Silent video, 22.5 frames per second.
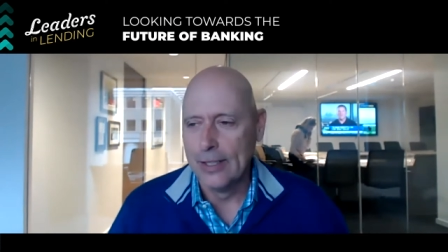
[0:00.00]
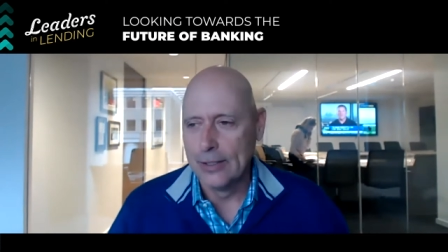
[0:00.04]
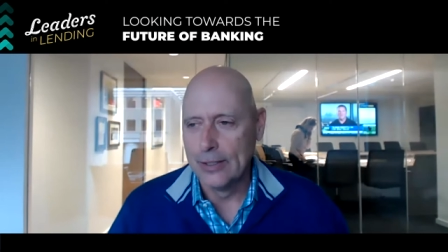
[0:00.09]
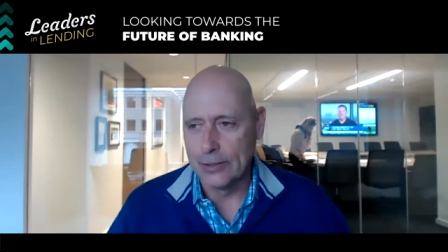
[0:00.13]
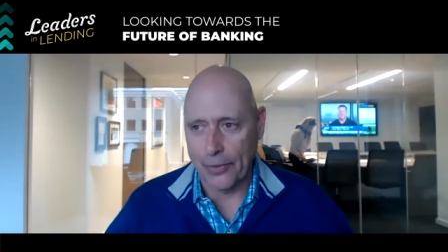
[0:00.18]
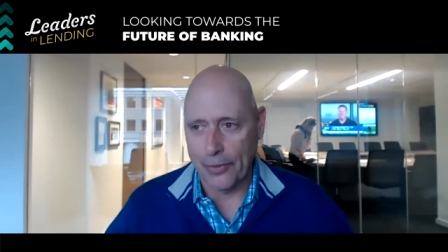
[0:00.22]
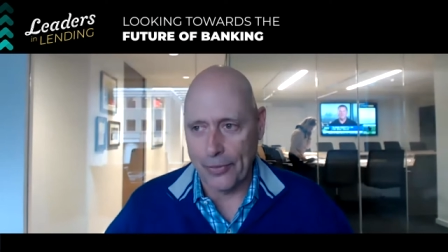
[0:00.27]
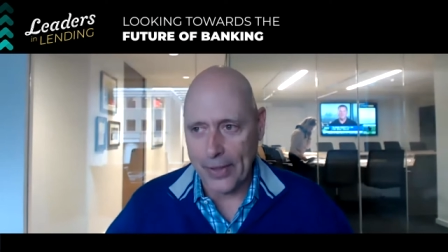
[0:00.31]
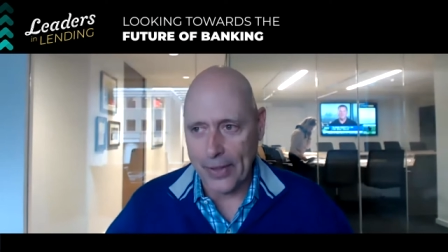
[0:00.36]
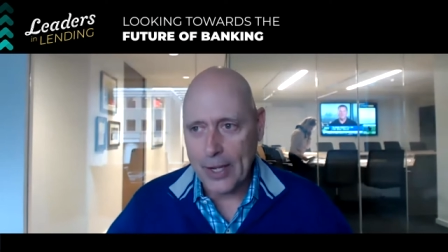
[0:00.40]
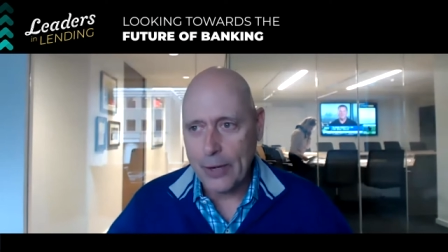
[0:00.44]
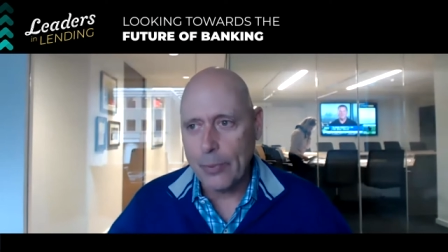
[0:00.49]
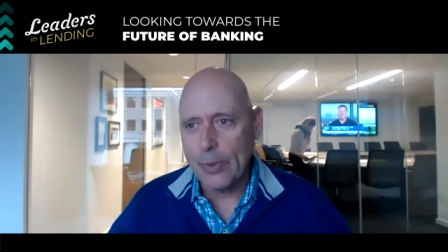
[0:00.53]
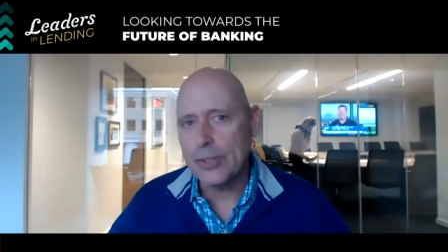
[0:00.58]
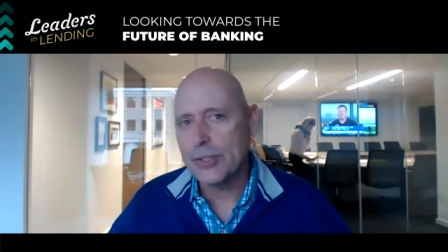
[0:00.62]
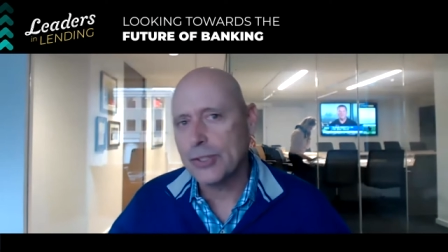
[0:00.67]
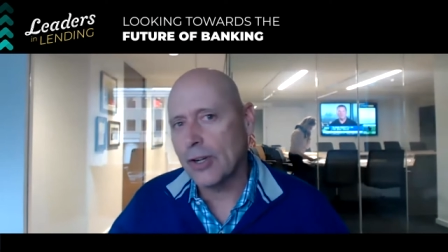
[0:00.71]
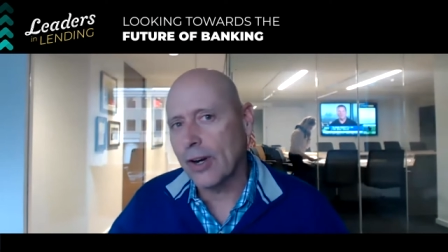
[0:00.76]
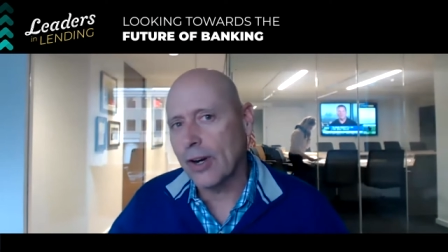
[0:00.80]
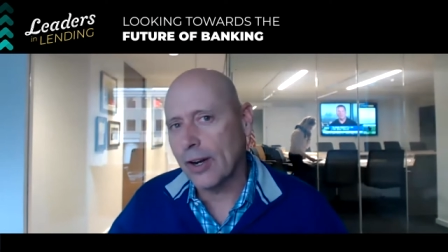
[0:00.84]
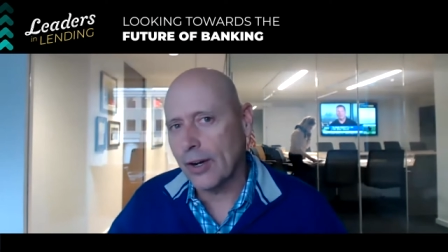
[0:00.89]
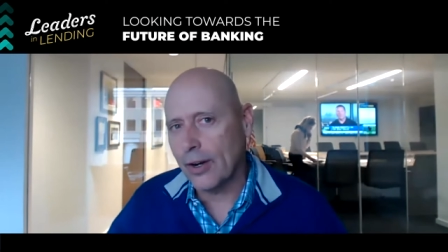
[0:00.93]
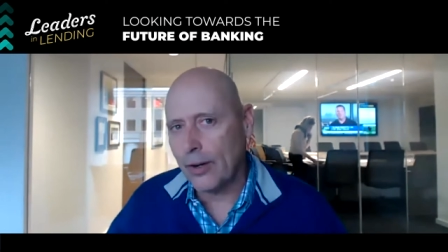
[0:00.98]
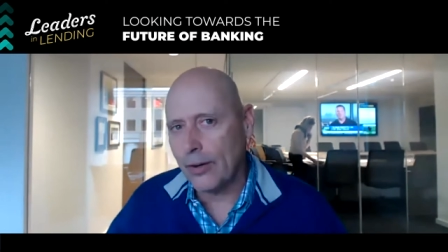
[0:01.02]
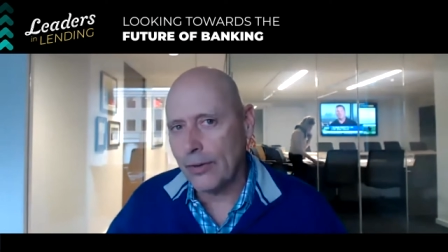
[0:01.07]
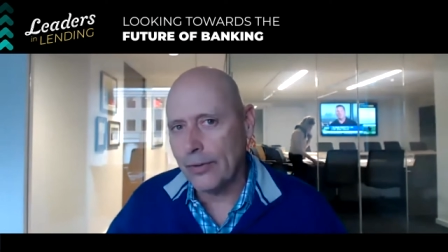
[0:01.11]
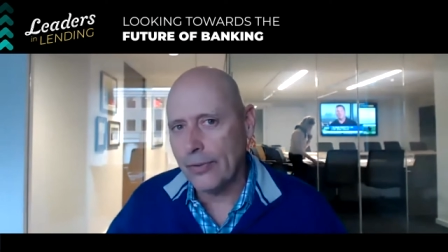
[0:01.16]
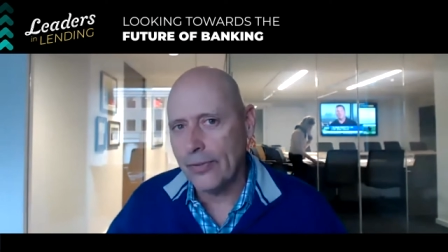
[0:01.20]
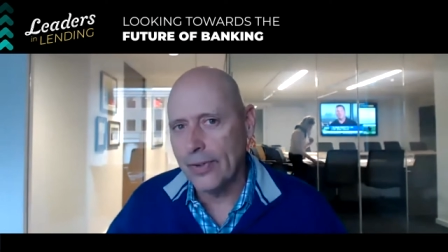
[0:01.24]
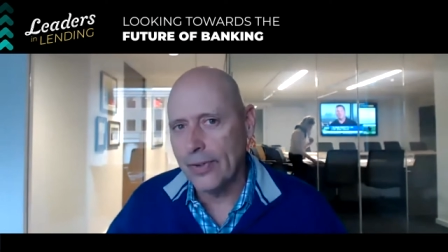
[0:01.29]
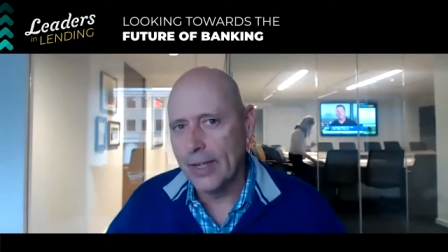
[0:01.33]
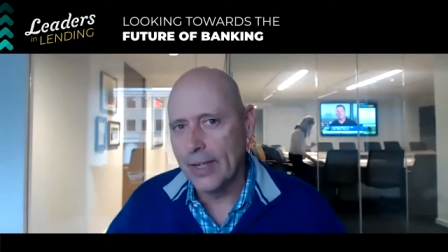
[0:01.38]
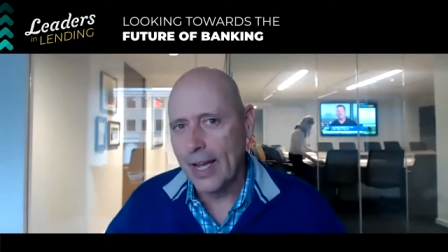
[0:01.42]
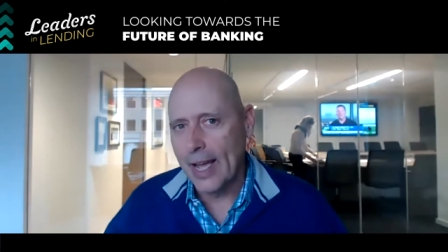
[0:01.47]
So I think we started
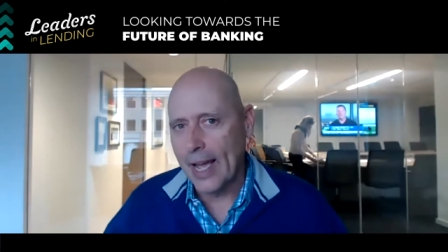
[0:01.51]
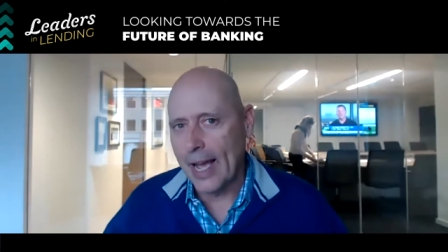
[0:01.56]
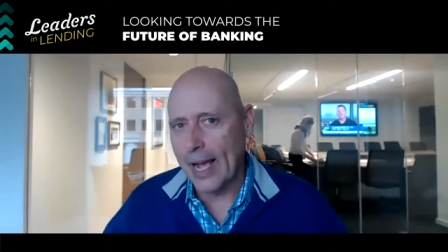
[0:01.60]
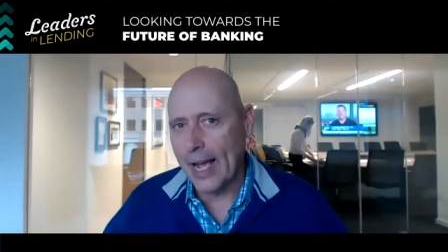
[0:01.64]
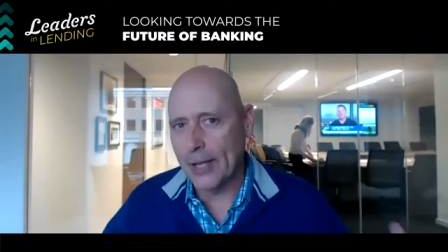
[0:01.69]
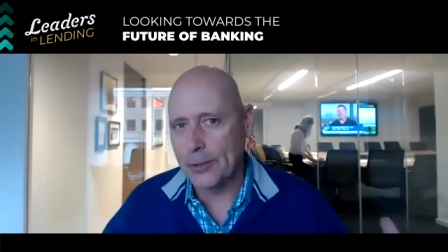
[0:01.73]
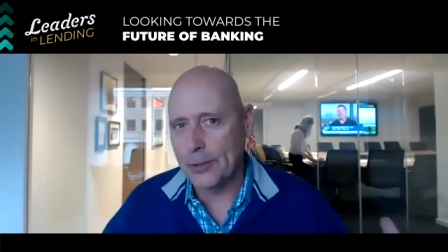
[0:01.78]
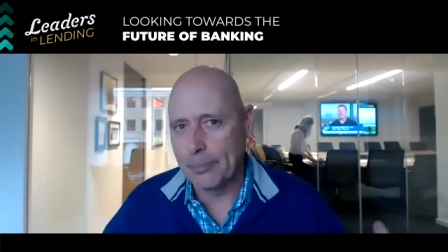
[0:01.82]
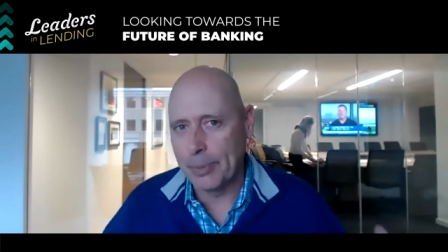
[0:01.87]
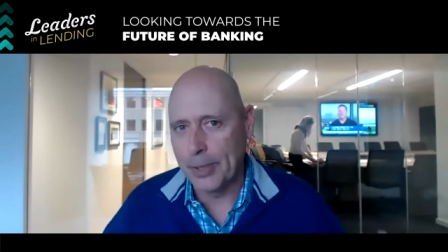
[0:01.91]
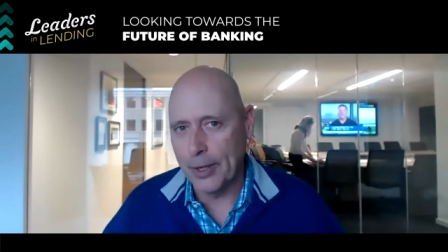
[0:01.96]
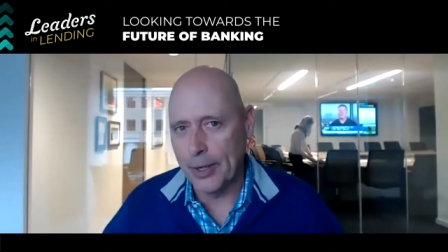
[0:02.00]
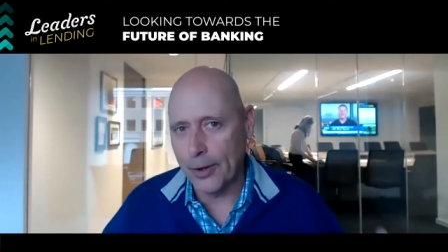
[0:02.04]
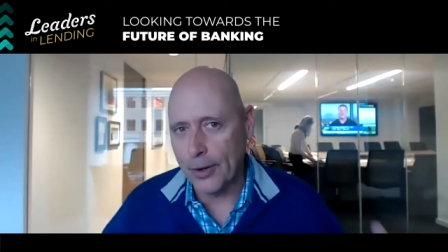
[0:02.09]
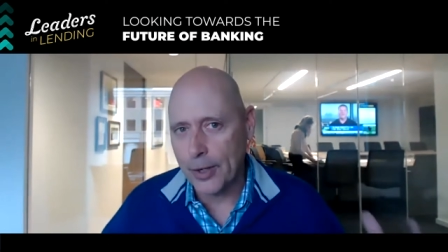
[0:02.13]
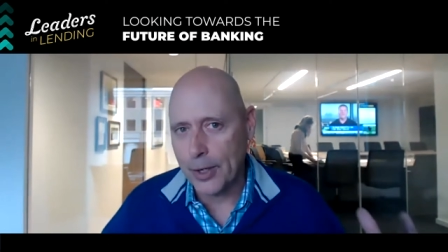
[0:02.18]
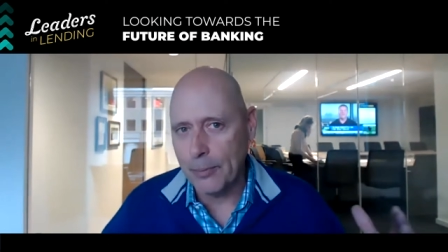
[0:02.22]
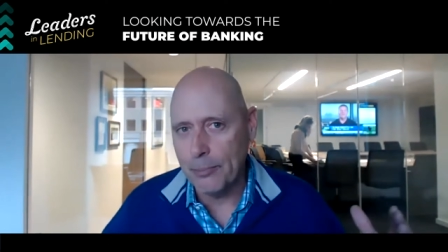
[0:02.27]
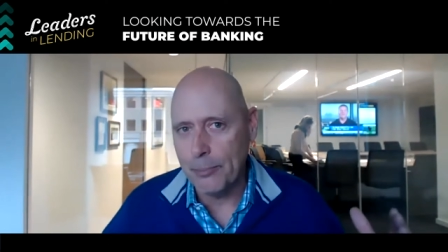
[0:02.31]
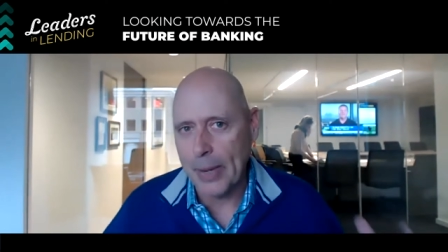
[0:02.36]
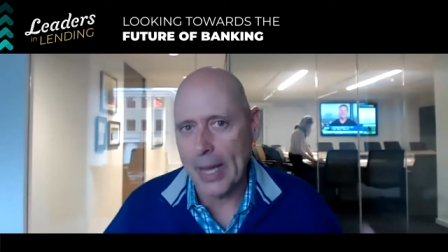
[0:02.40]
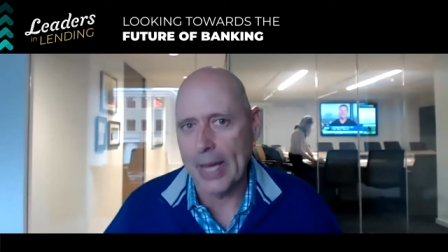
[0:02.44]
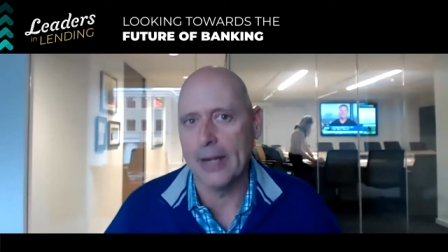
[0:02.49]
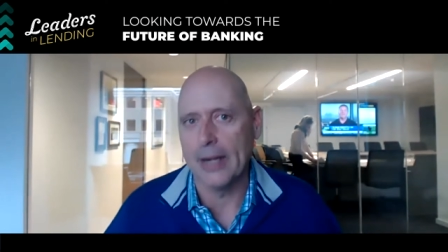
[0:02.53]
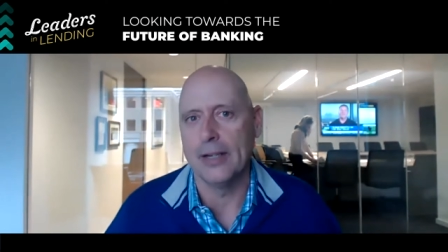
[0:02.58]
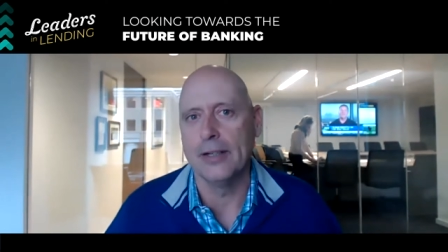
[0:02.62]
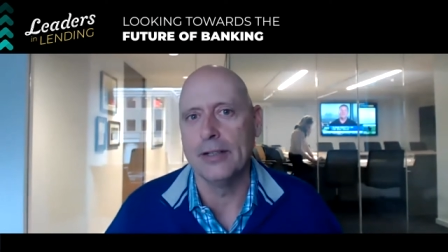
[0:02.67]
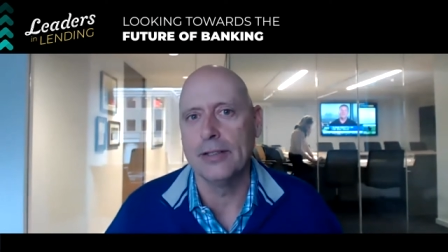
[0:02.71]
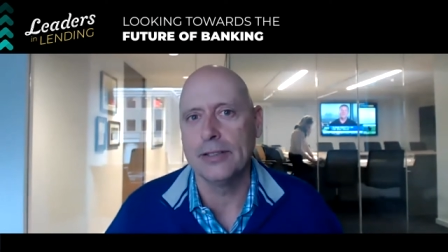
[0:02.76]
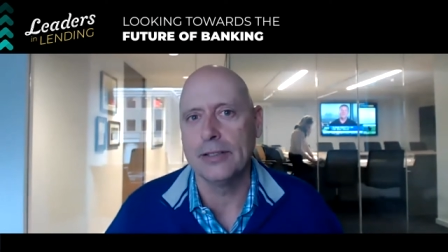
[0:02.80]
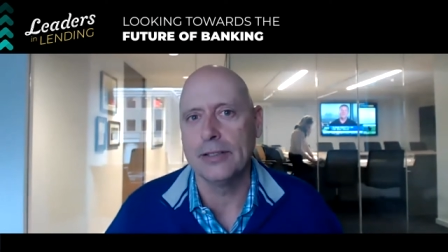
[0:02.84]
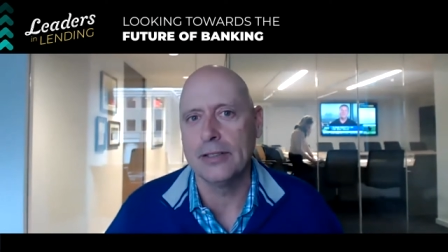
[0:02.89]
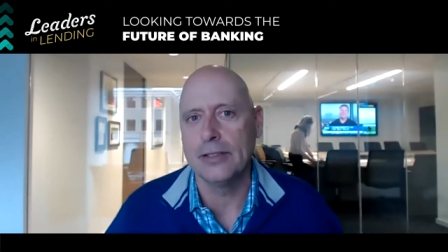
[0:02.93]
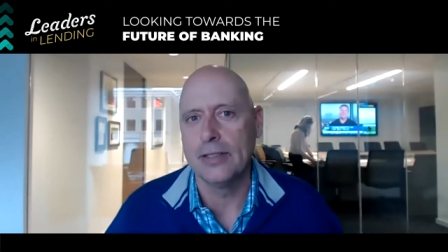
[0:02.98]
off as pure
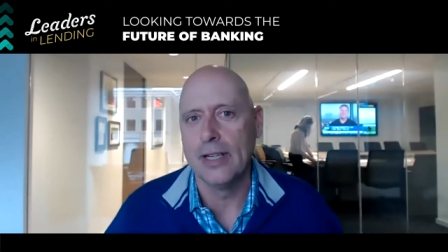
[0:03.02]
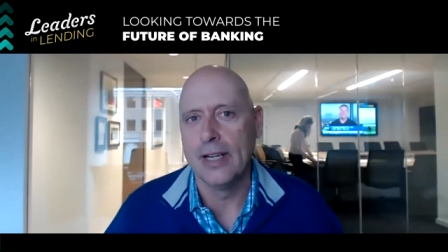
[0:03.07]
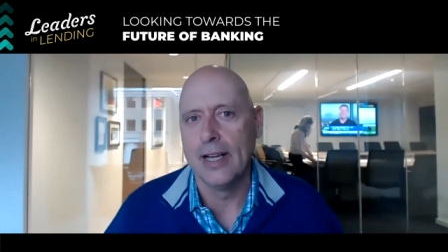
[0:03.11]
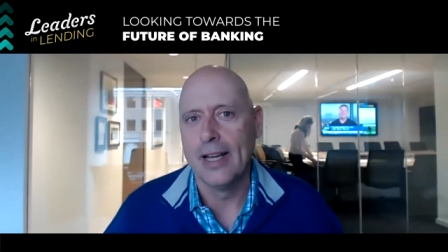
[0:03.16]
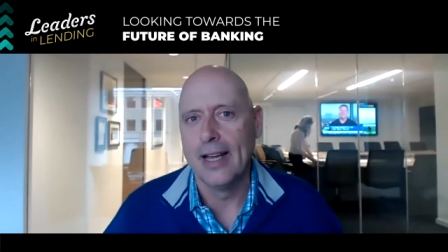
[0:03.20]
competitors,